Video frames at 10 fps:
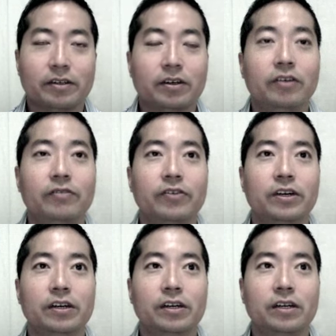
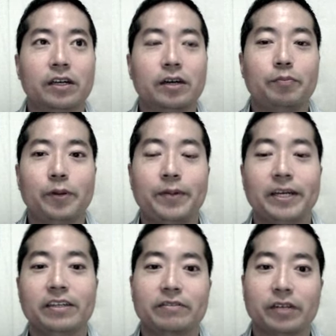over a
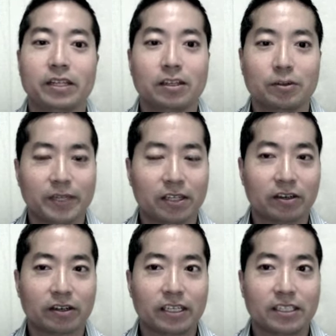period of a little bit
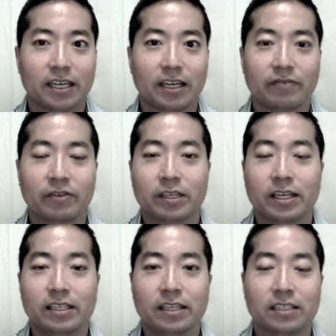longer than a decade, from the
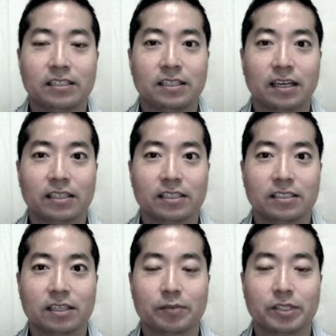late
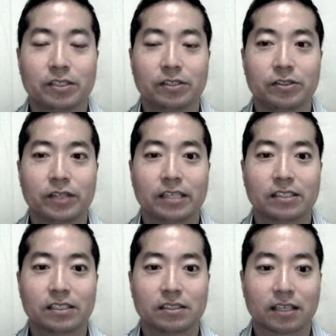1990s up until
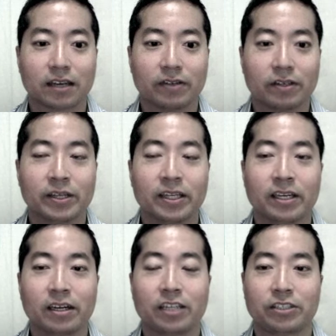2007, when
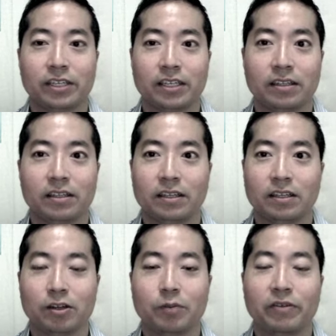they ushered in the
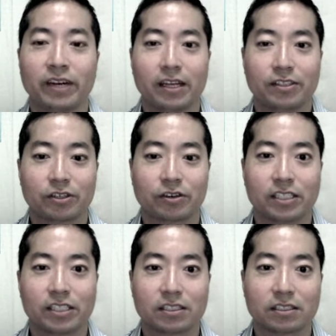global financial
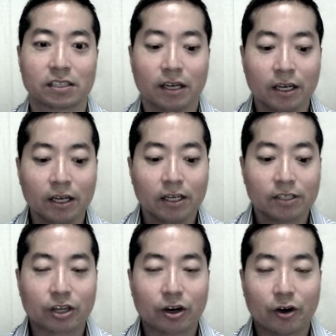crisis.
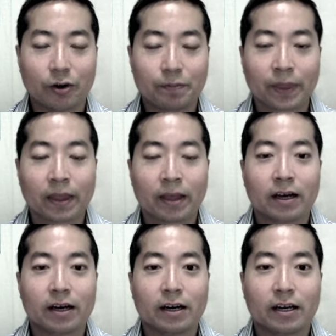So
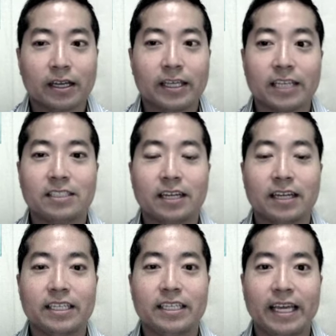in
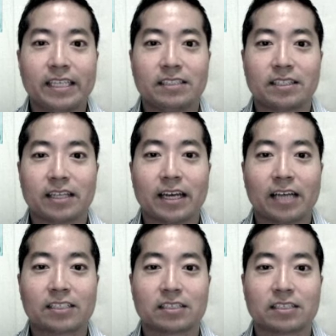1998, they
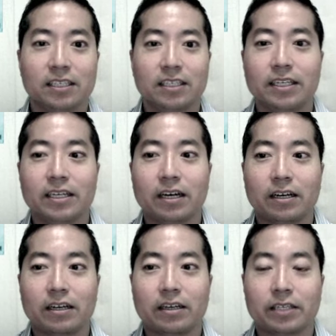actually
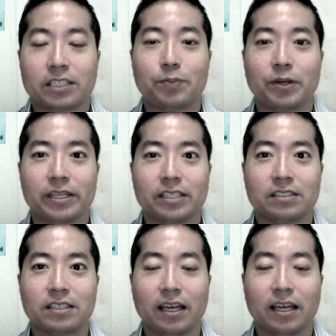
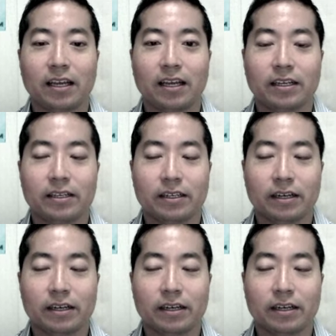experienced a